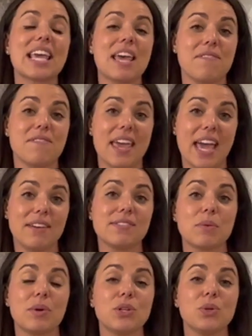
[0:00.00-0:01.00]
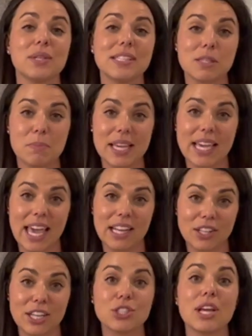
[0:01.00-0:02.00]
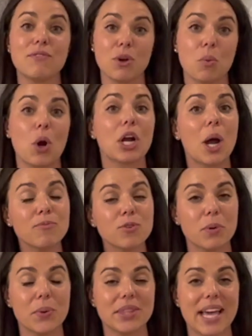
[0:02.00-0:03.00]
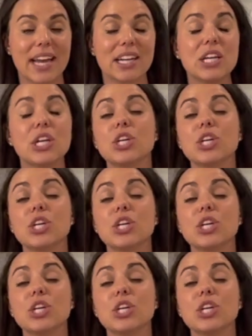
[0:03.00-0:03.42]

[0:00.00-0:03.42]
if they have someone who can speak English if you're more comfortable with that.